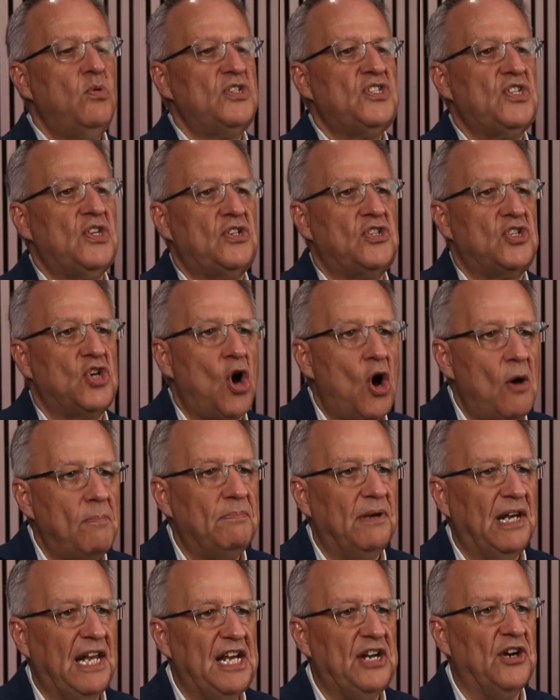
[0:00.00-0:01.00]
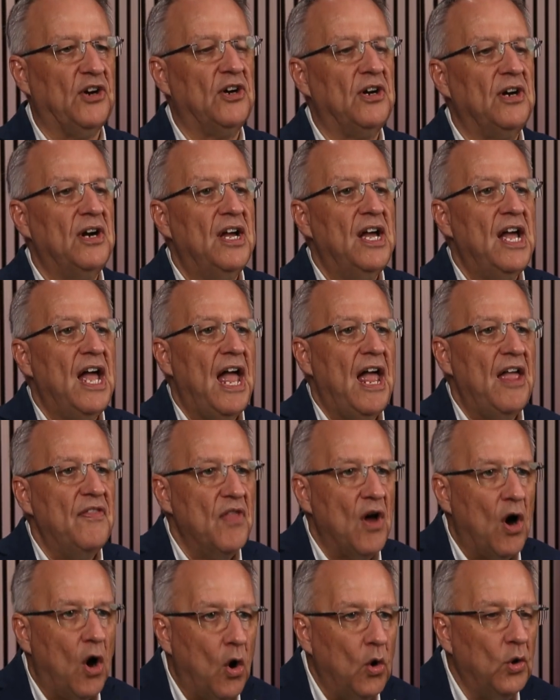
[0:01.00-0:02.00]
the top leader in the
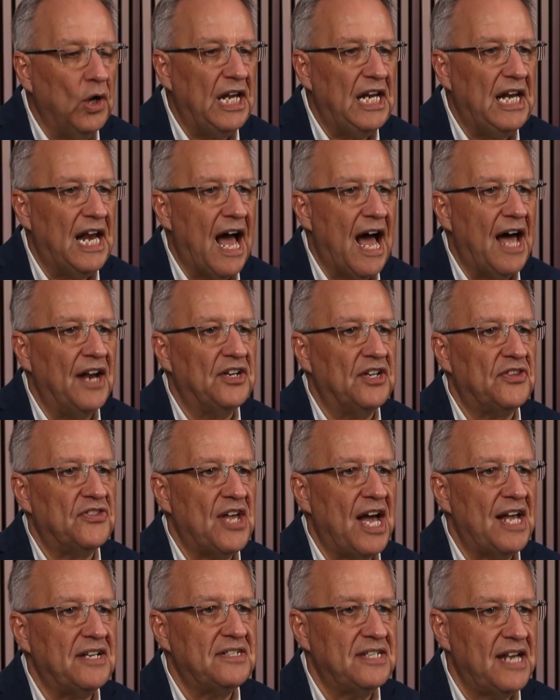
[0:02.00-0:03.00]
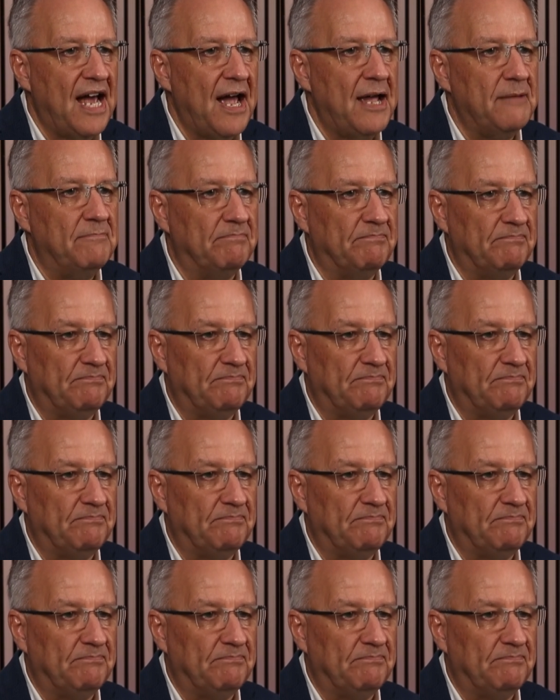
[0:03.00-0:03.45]
Holy Land at that time.